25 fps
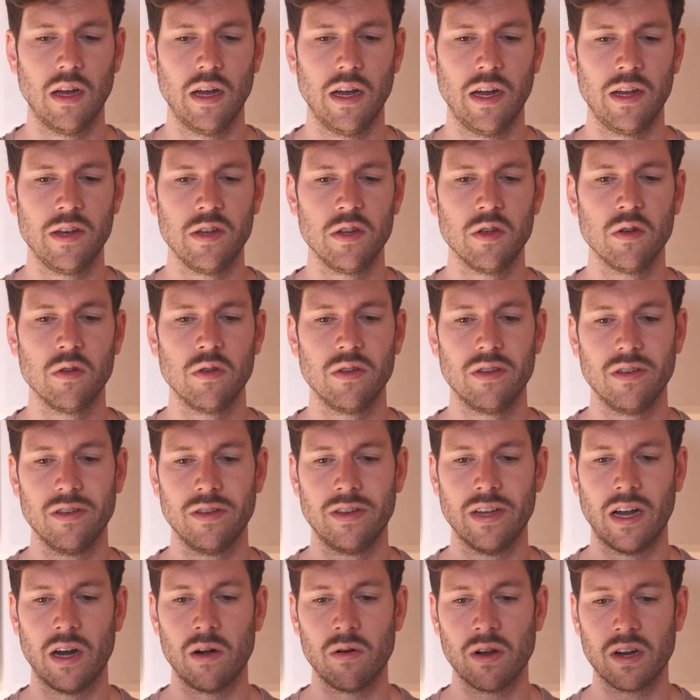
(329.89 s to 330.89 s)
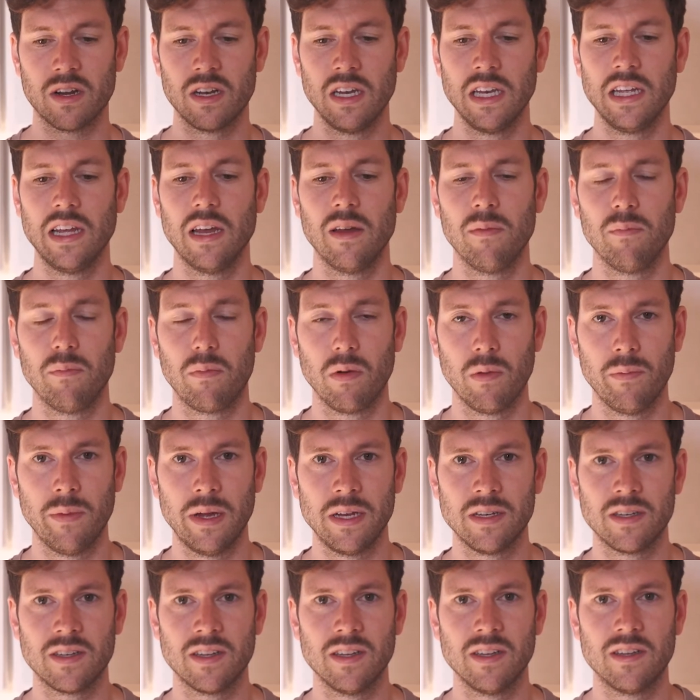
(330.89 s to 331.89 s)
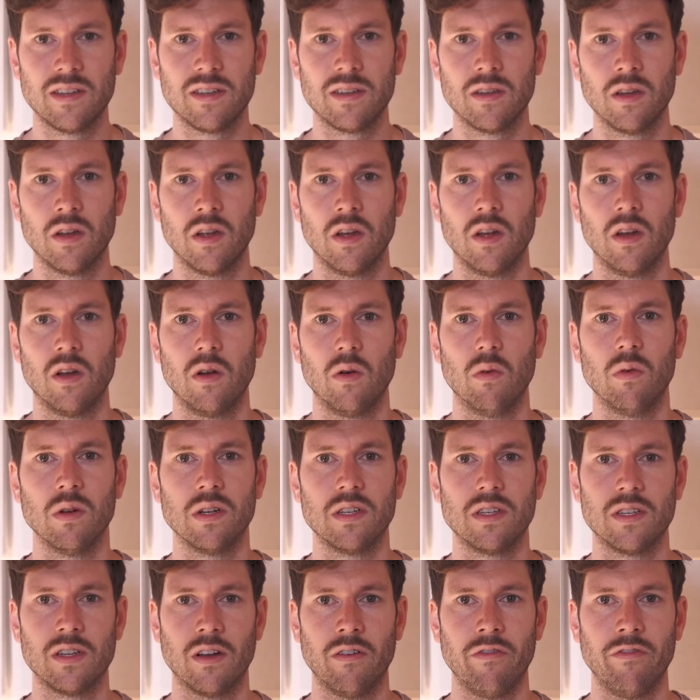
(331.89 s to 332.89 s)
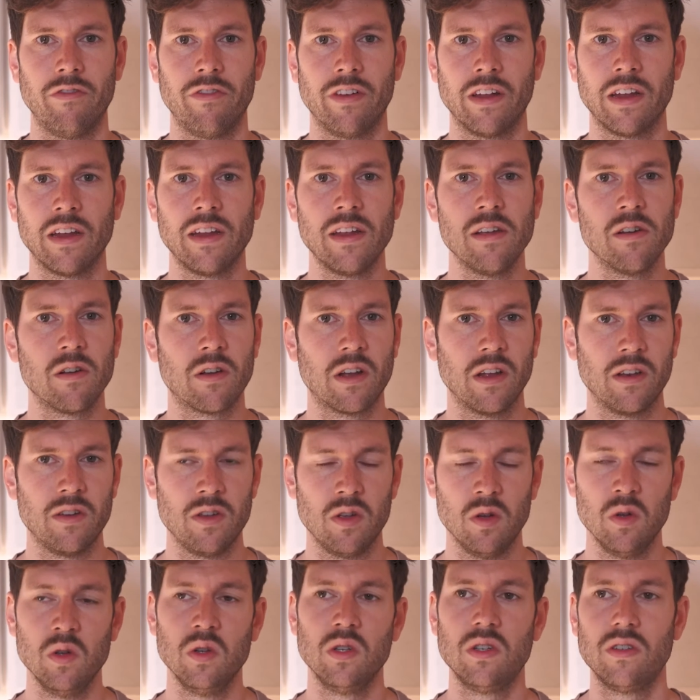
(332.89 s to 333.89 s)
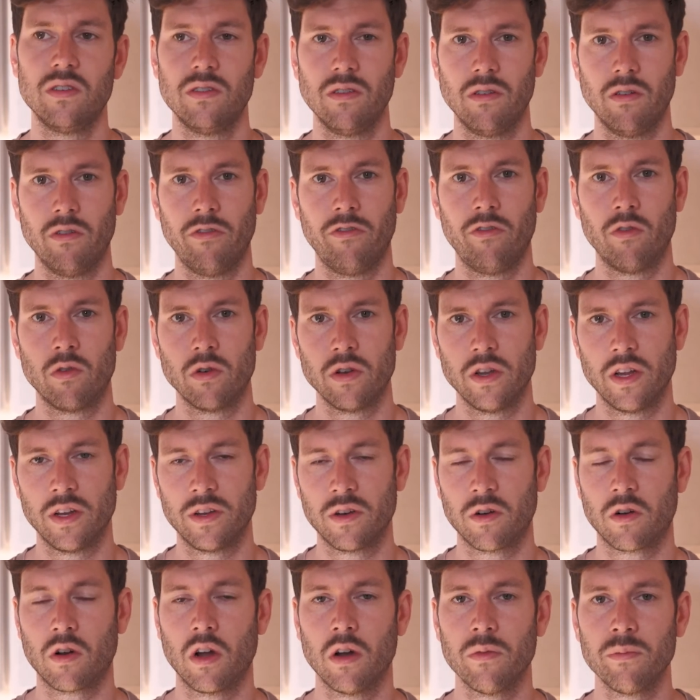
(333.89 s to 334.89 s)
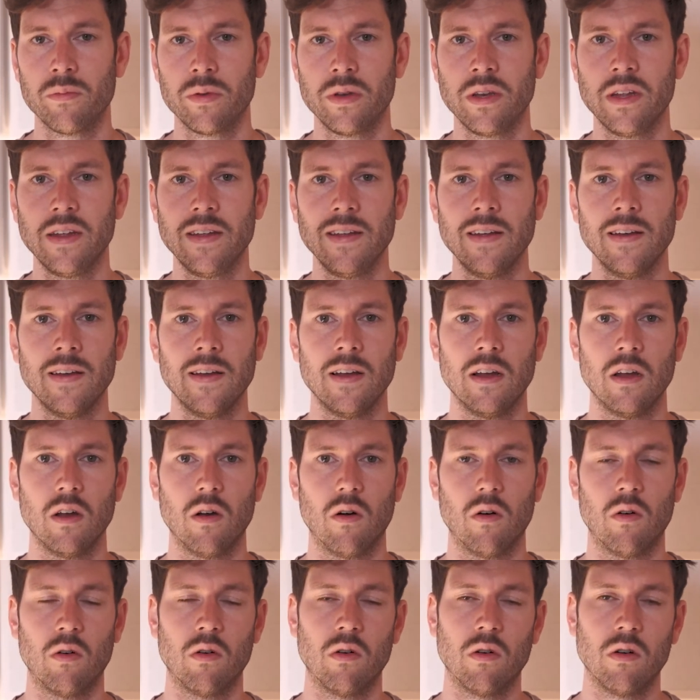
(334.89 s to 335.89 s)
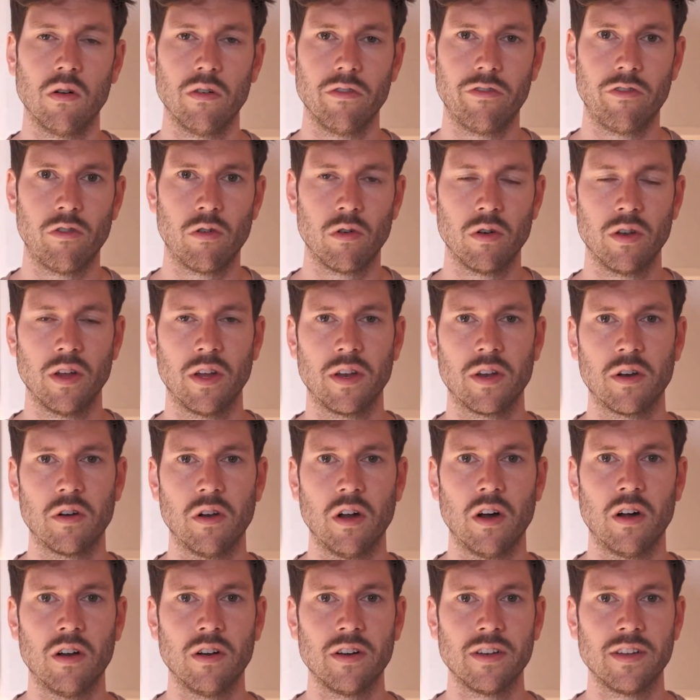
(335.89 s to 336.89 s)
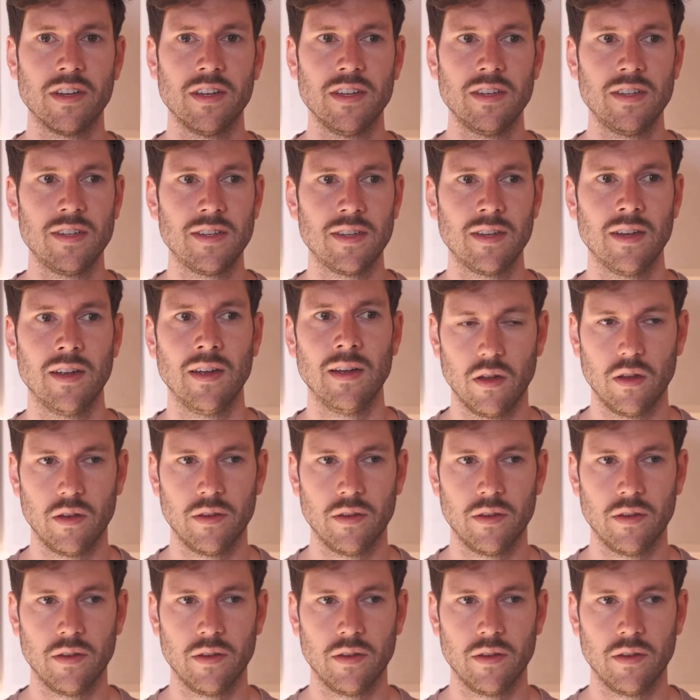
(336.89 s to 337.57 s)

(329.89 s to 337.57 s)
and you directly implement it with something you can use for another company or for another artist,